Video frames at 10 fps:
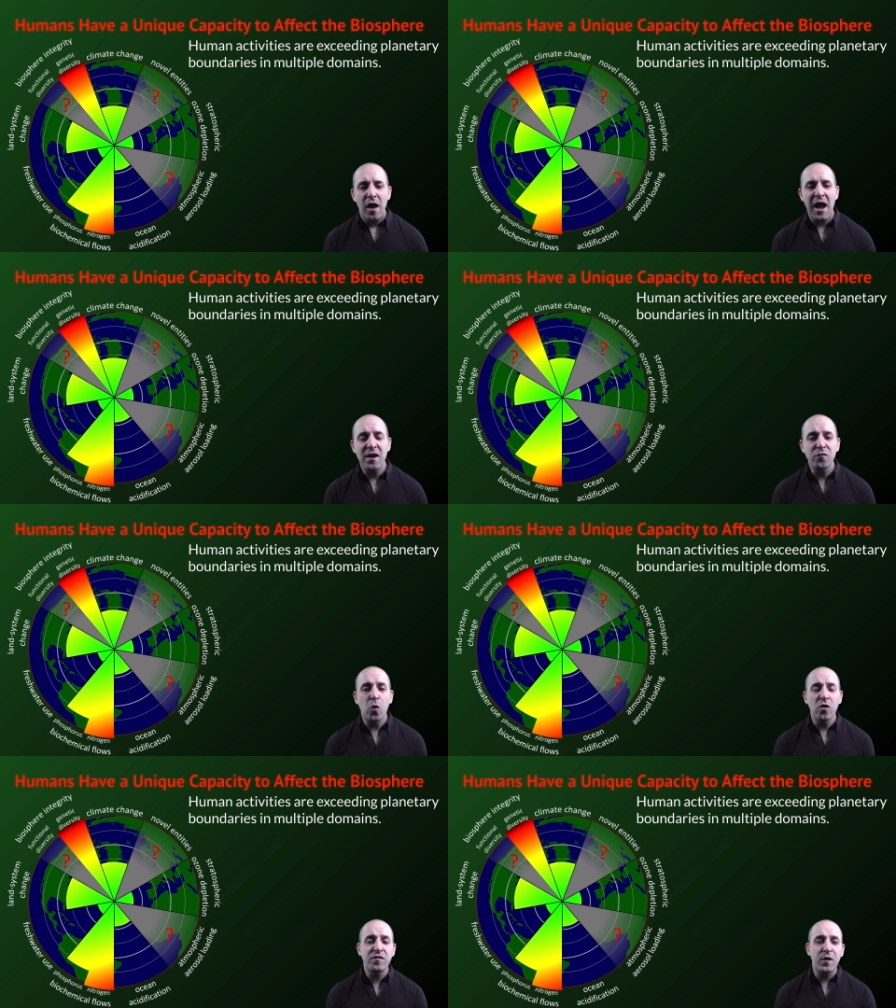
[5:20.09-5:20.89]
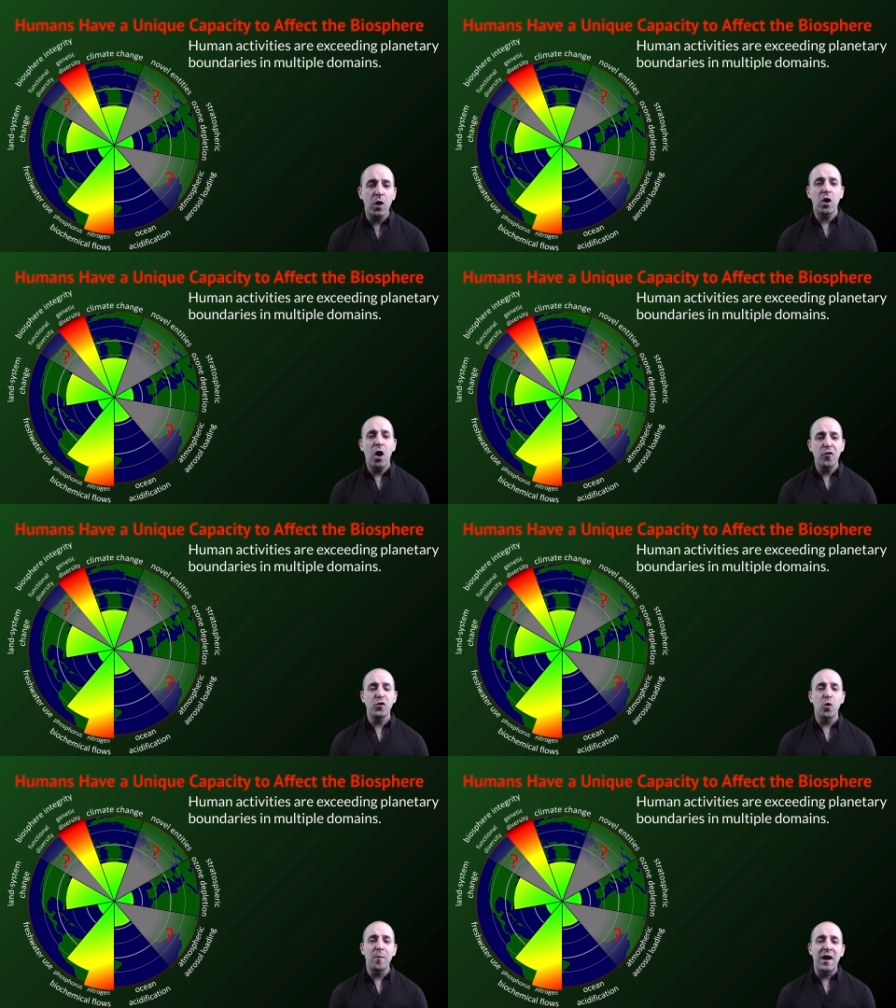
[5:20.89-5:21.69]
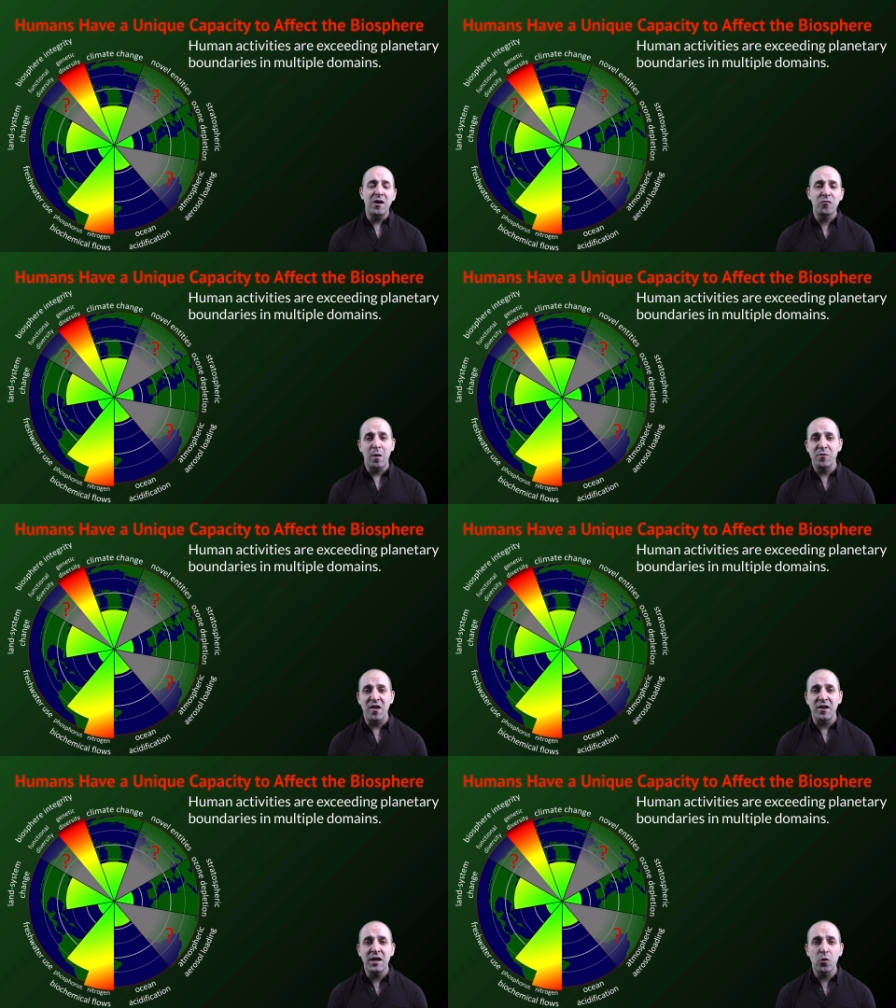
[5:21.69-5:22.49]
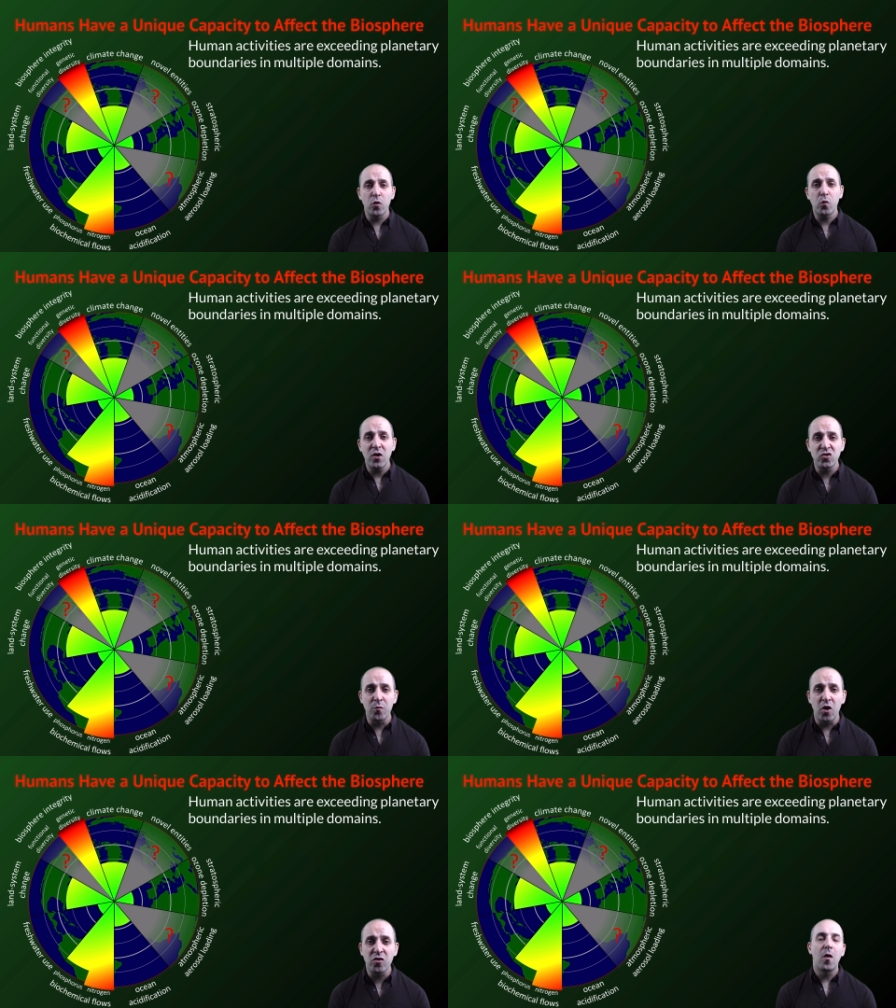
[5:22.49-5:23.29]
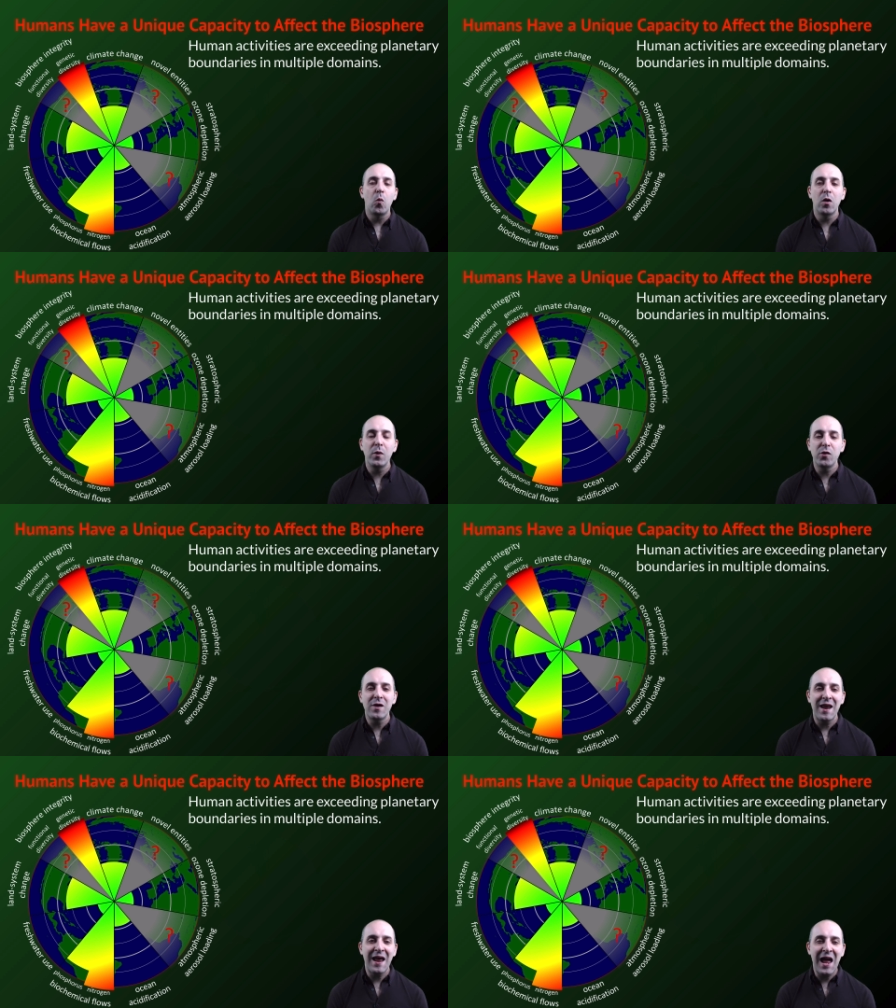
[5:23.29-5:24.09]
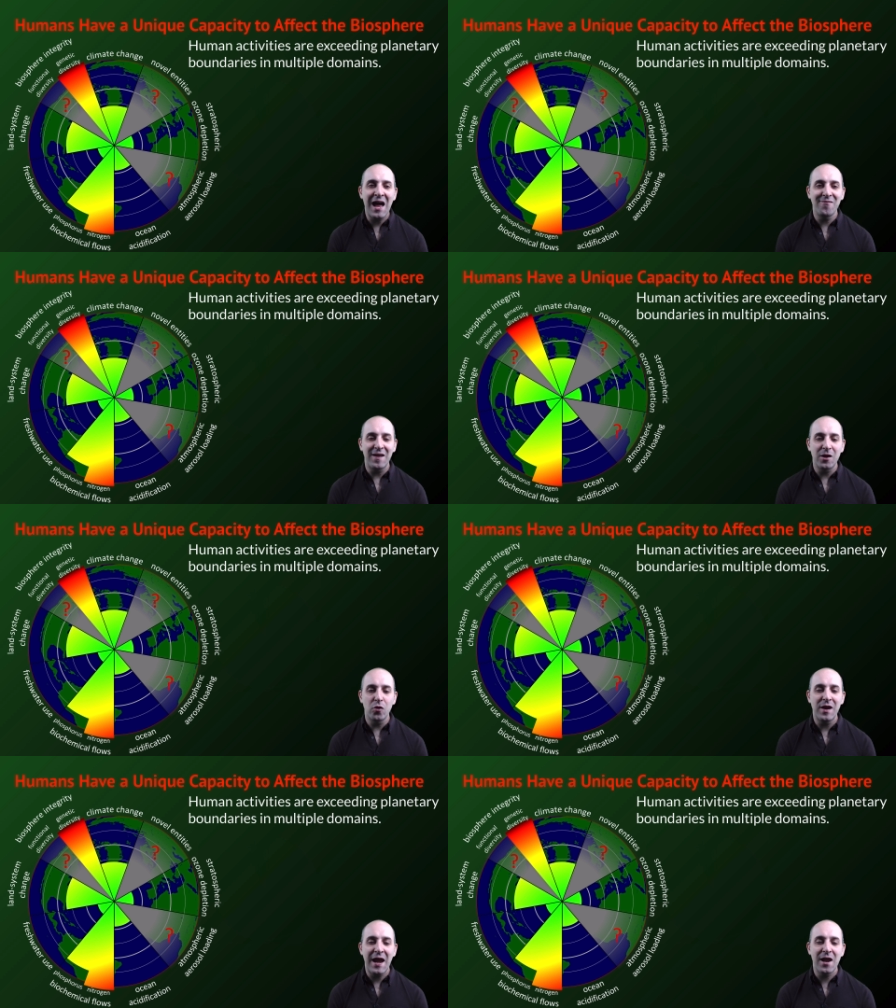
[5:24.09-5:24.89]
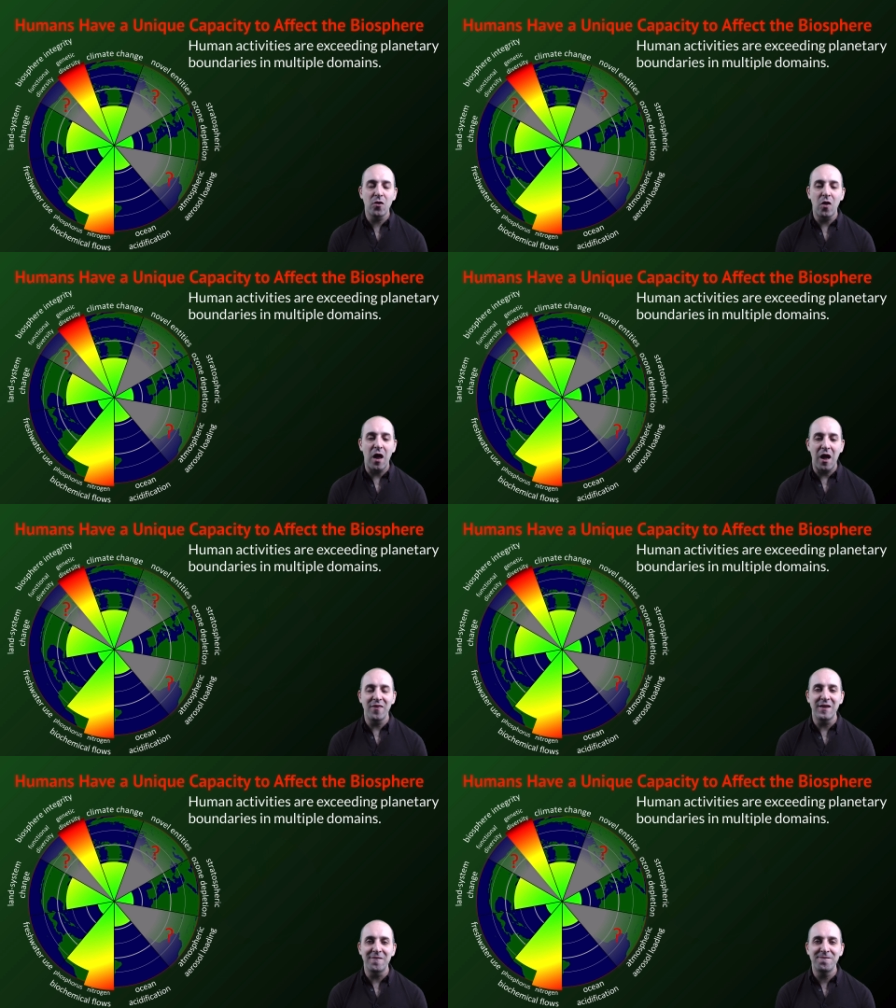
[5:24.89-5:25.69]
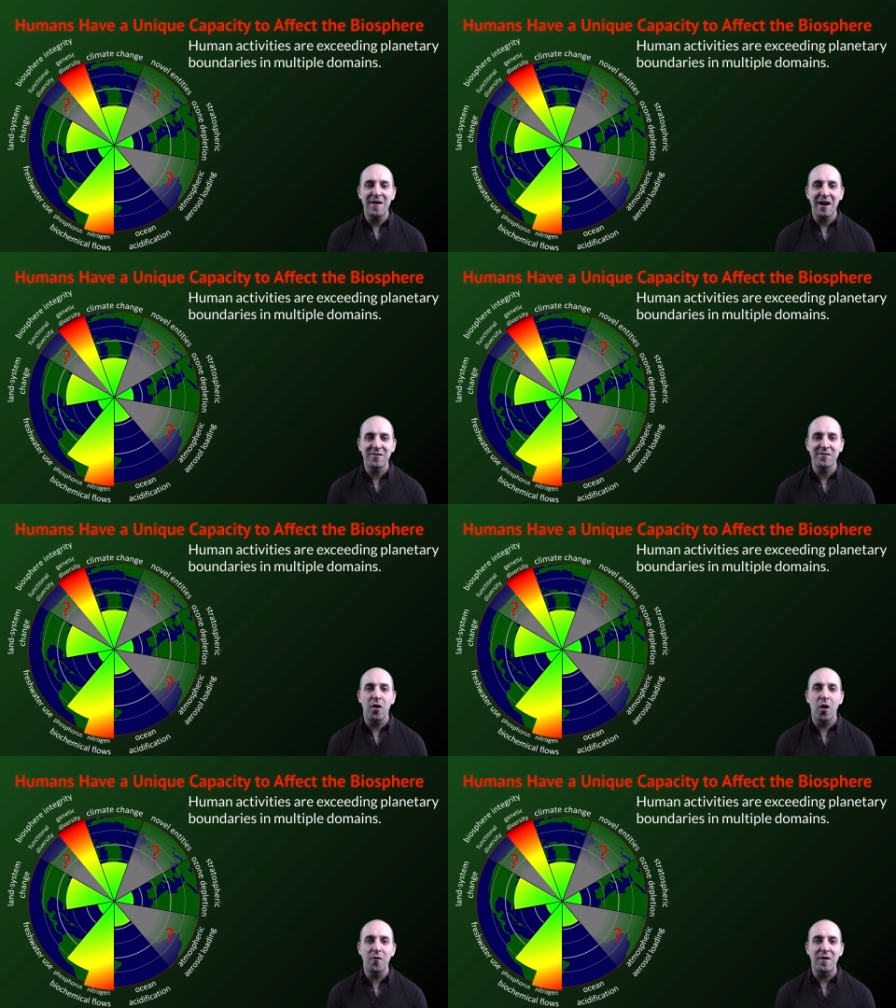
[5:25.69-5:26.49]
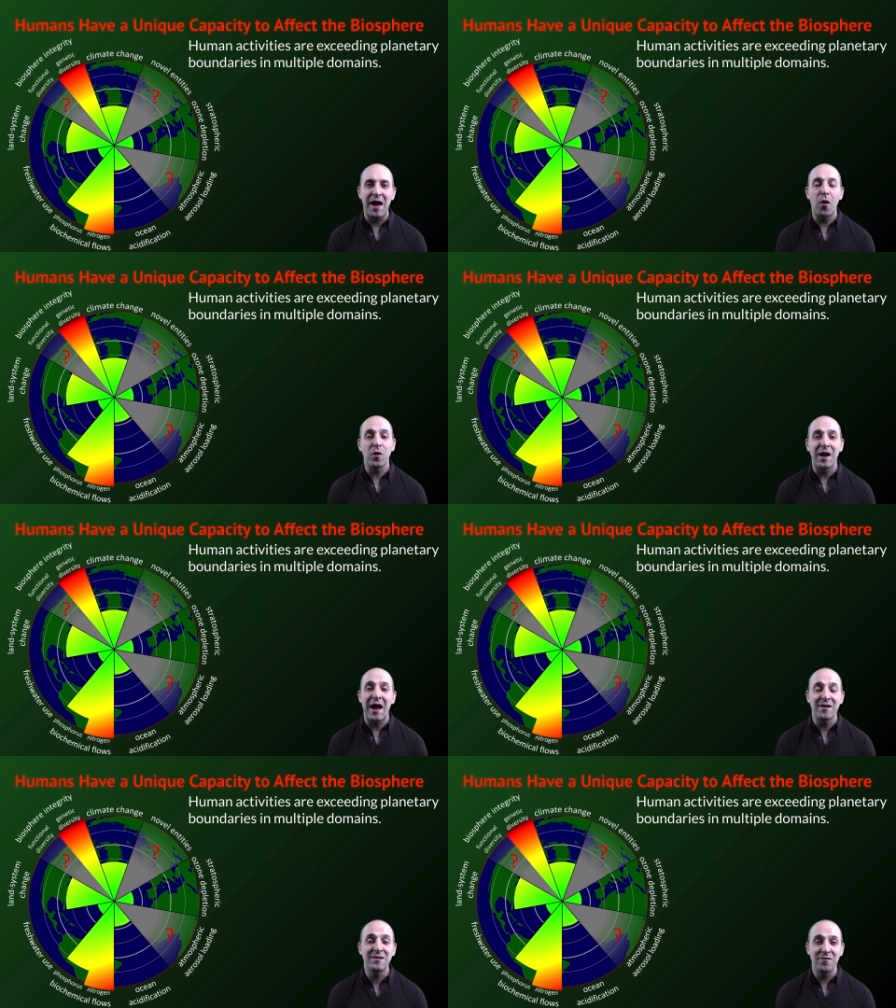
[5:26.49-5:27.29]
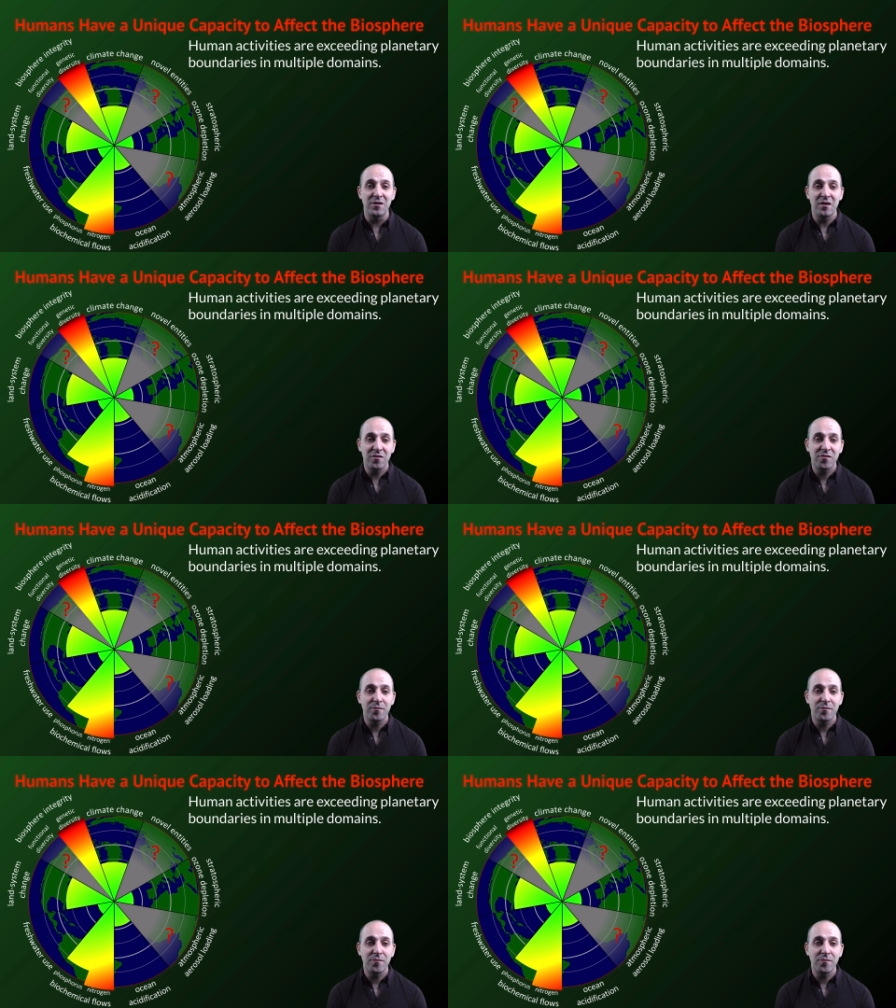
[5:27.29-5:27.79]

And of course, there are other domains represented here with question marks where we do not have a good handle on the effects of our activities.